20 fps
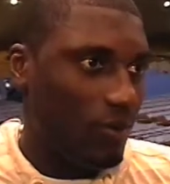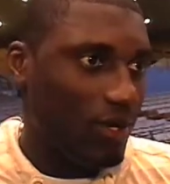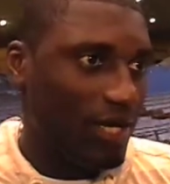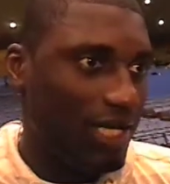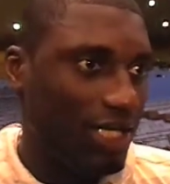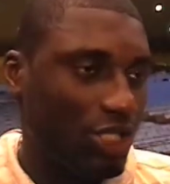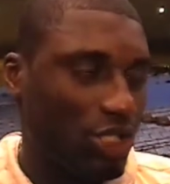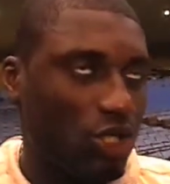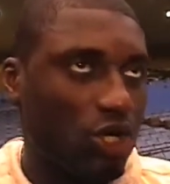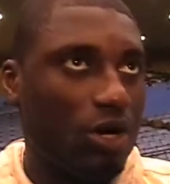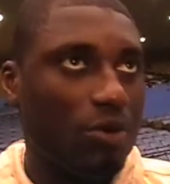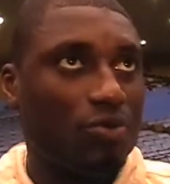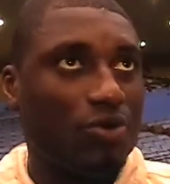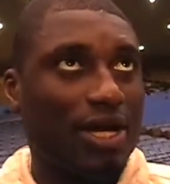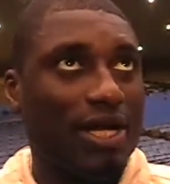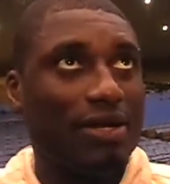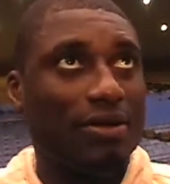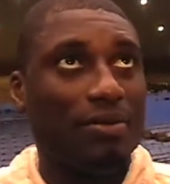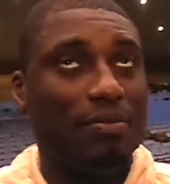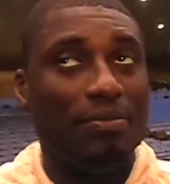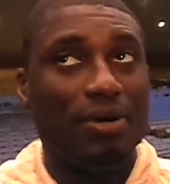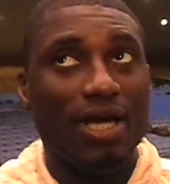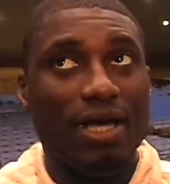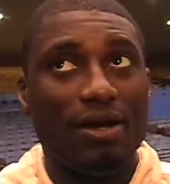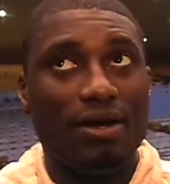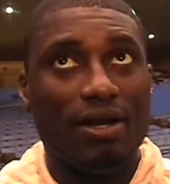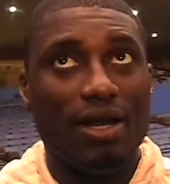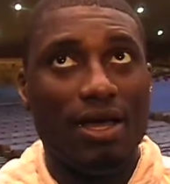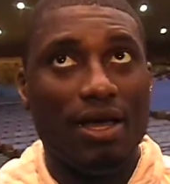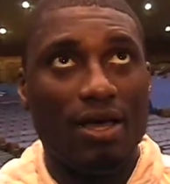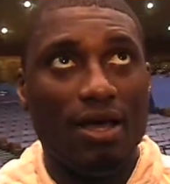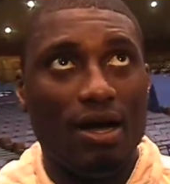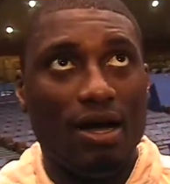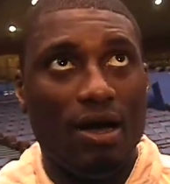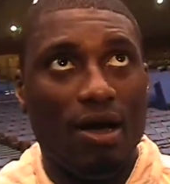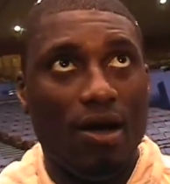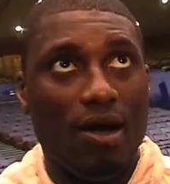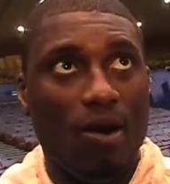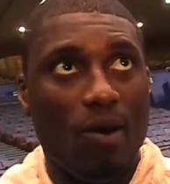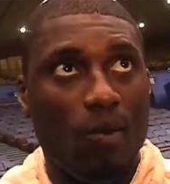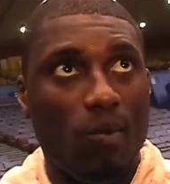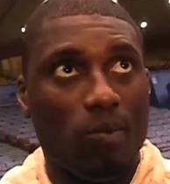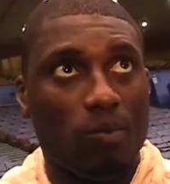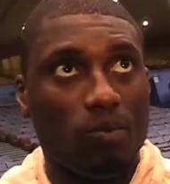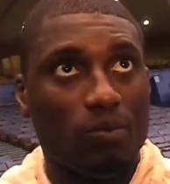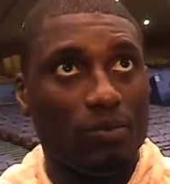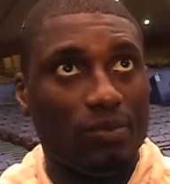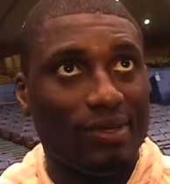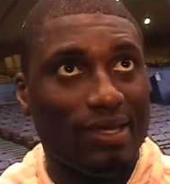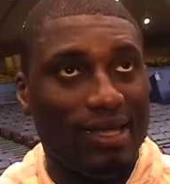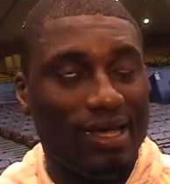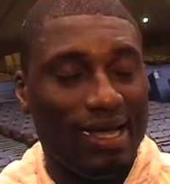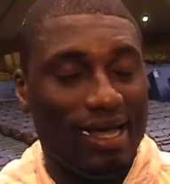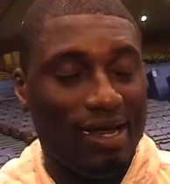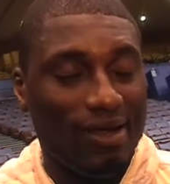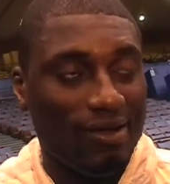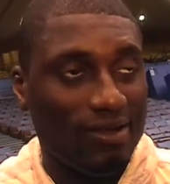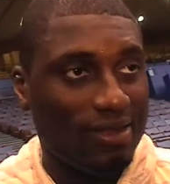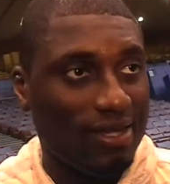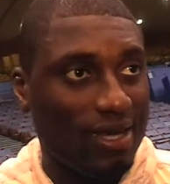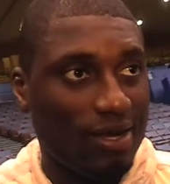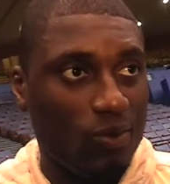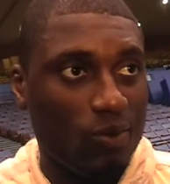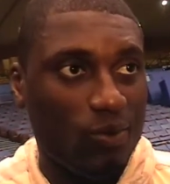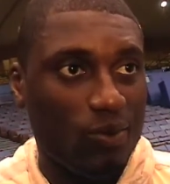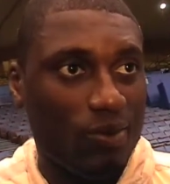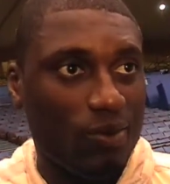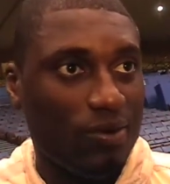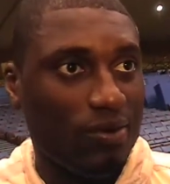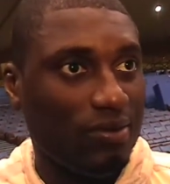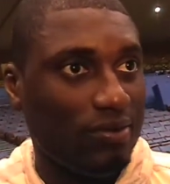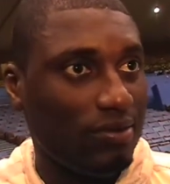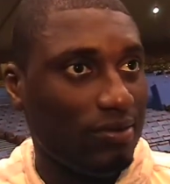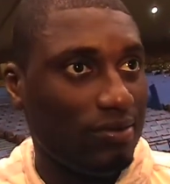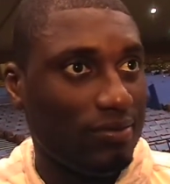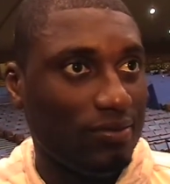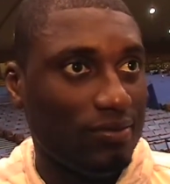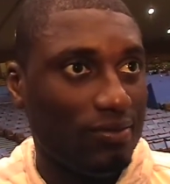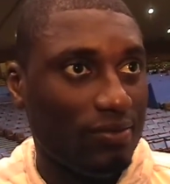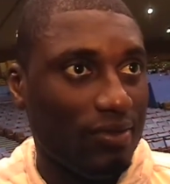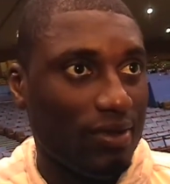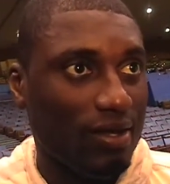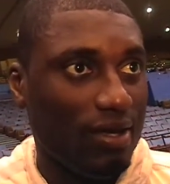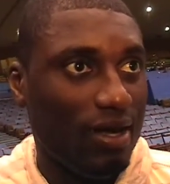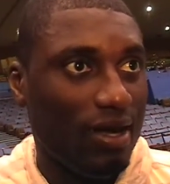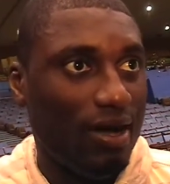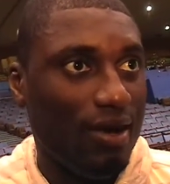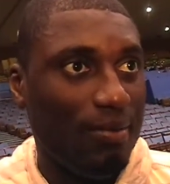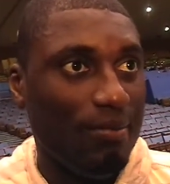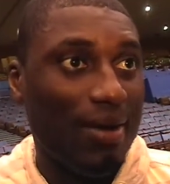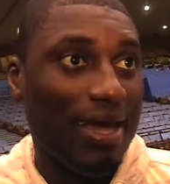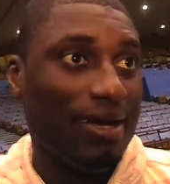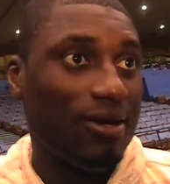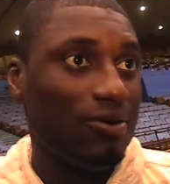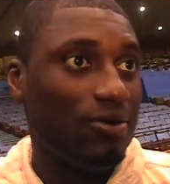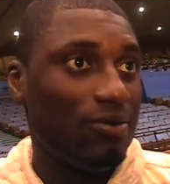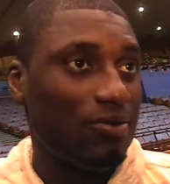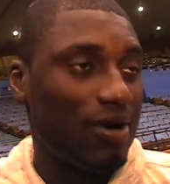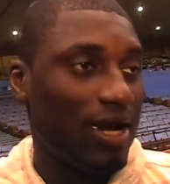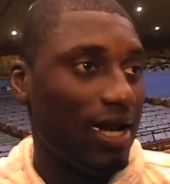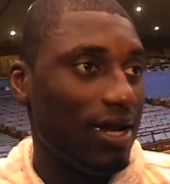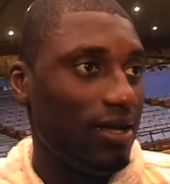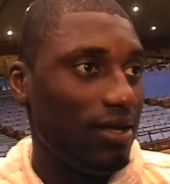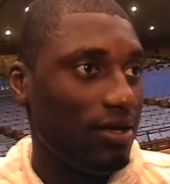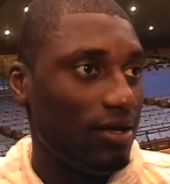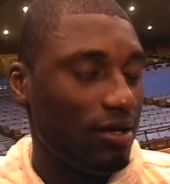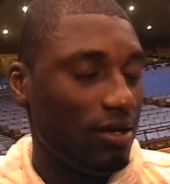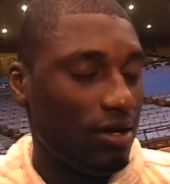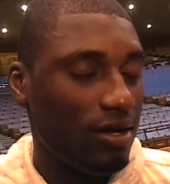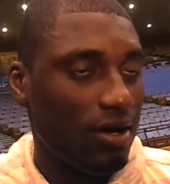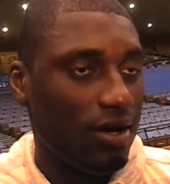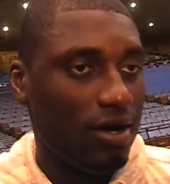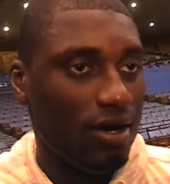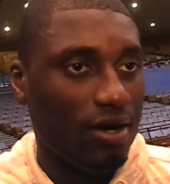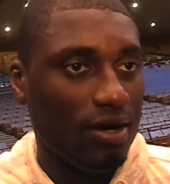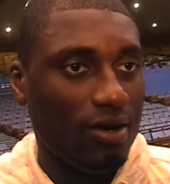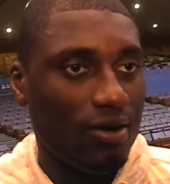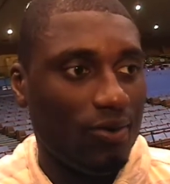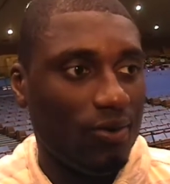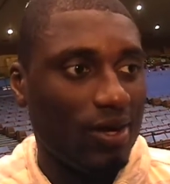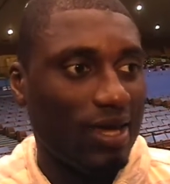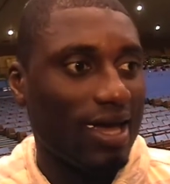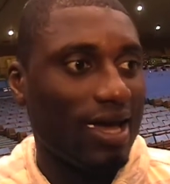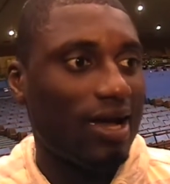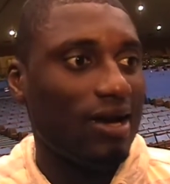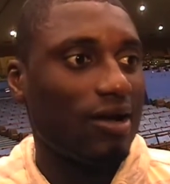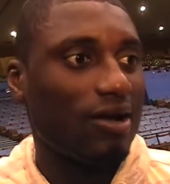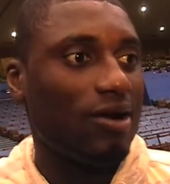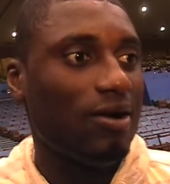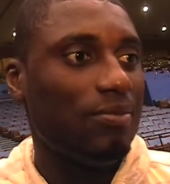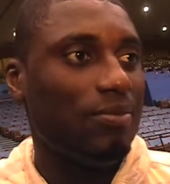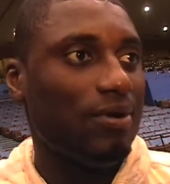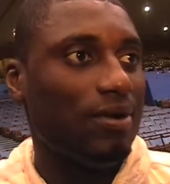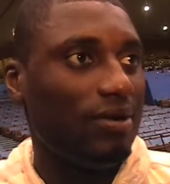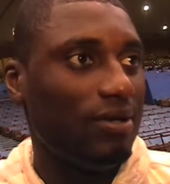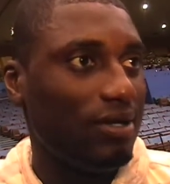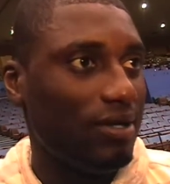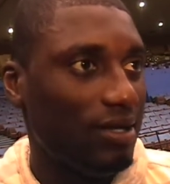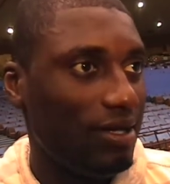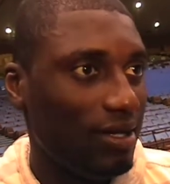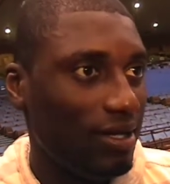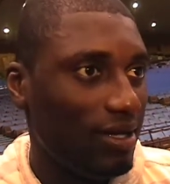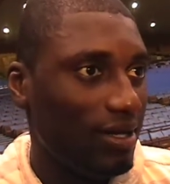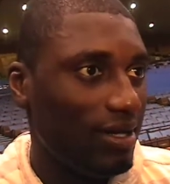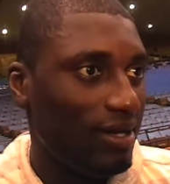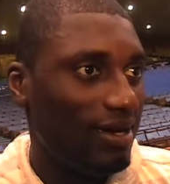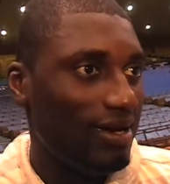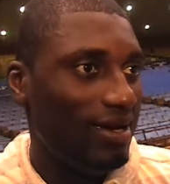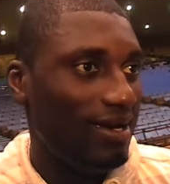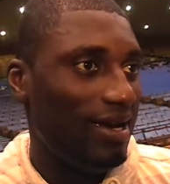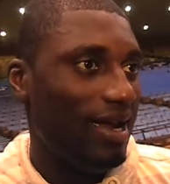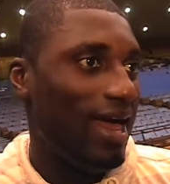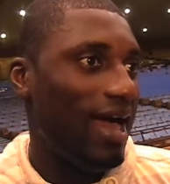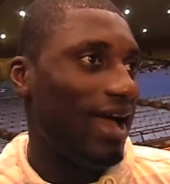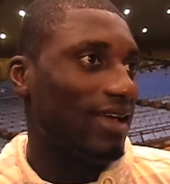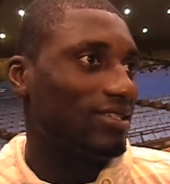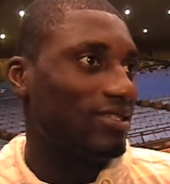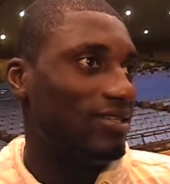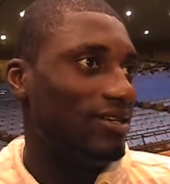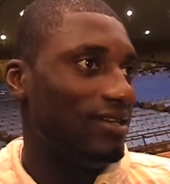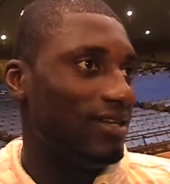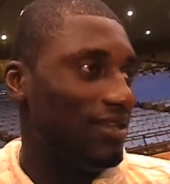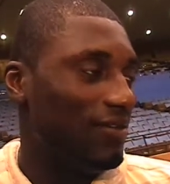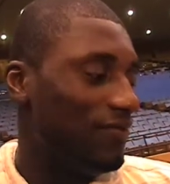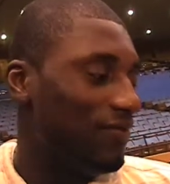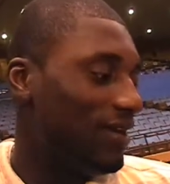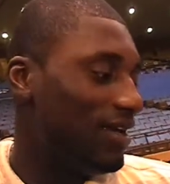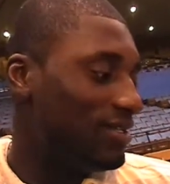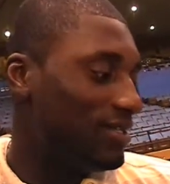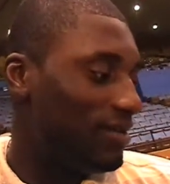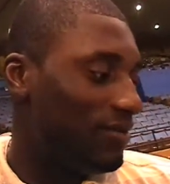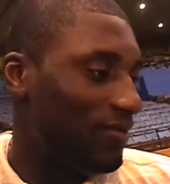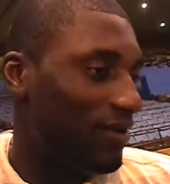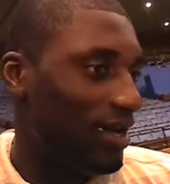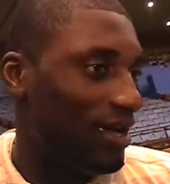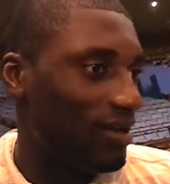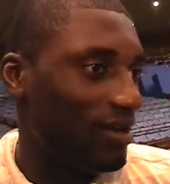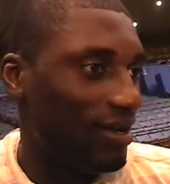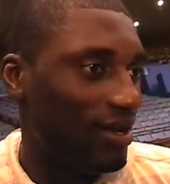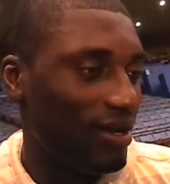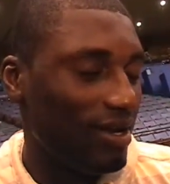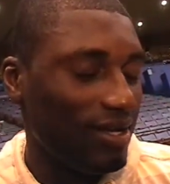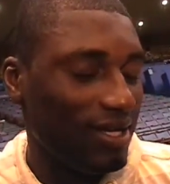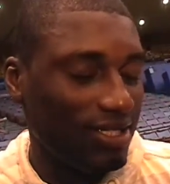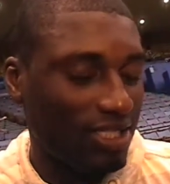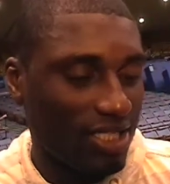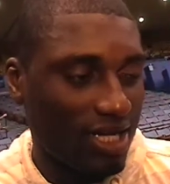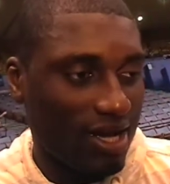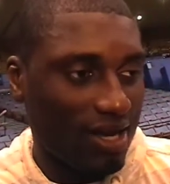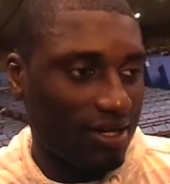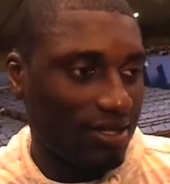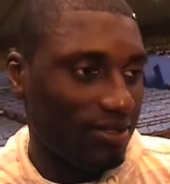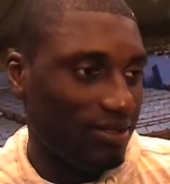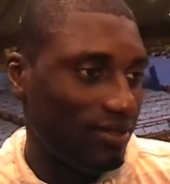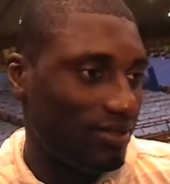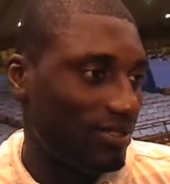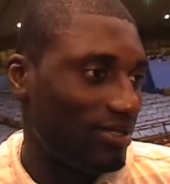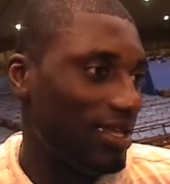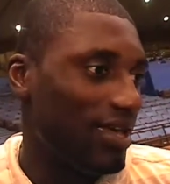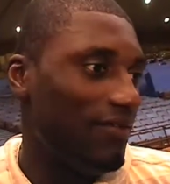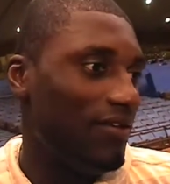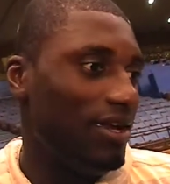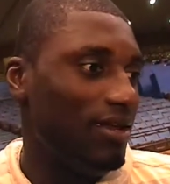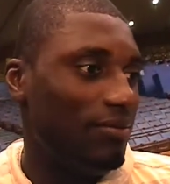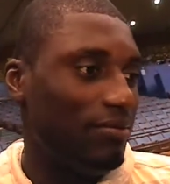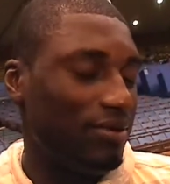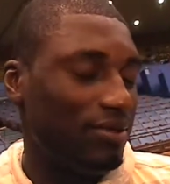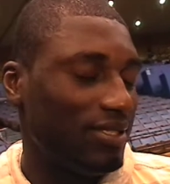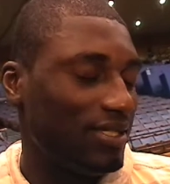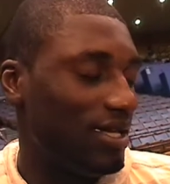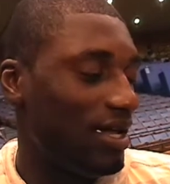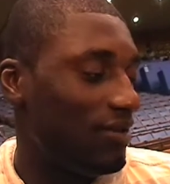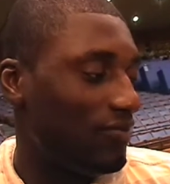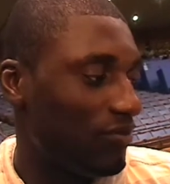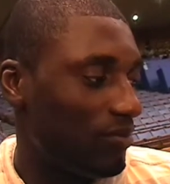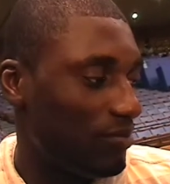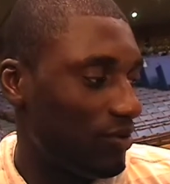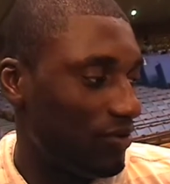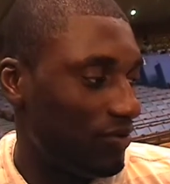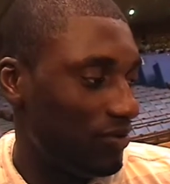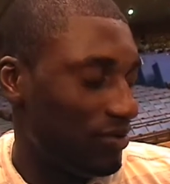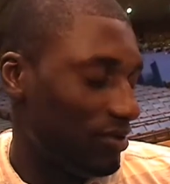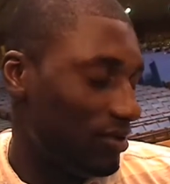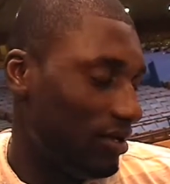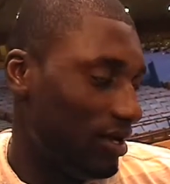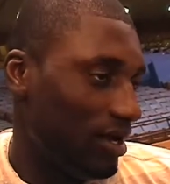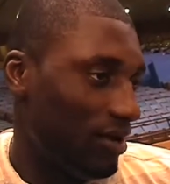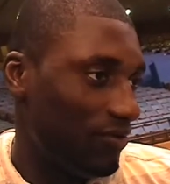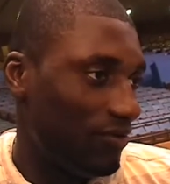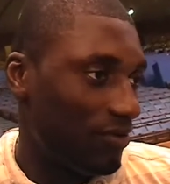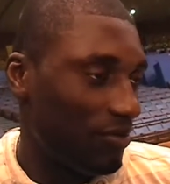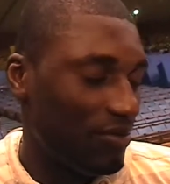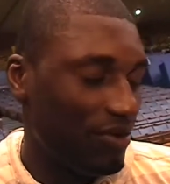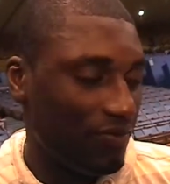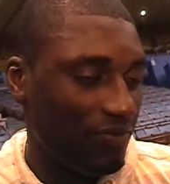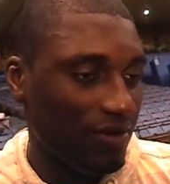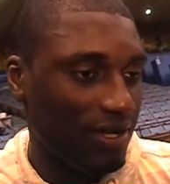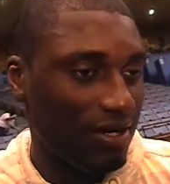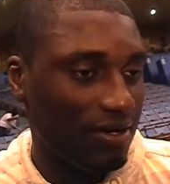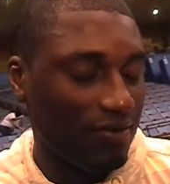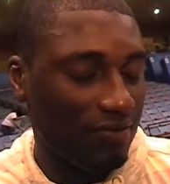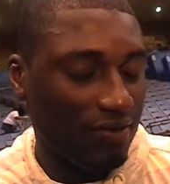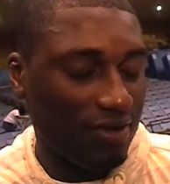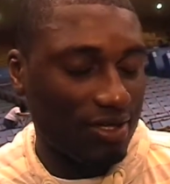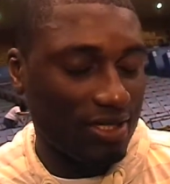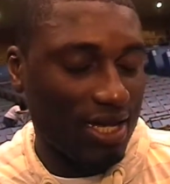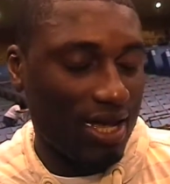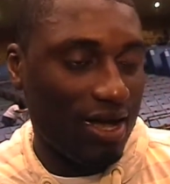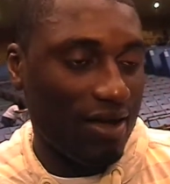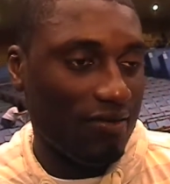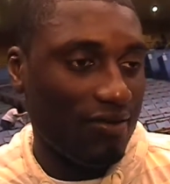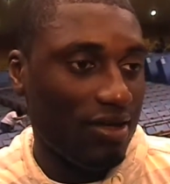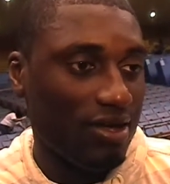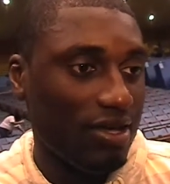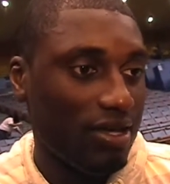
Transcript: we didn't show up ready to play today. Um, I don't think we were uh, mentally ready. Uh, we got a couple lags on the defensive end. Uh, they shot 70% from the from the field the first half.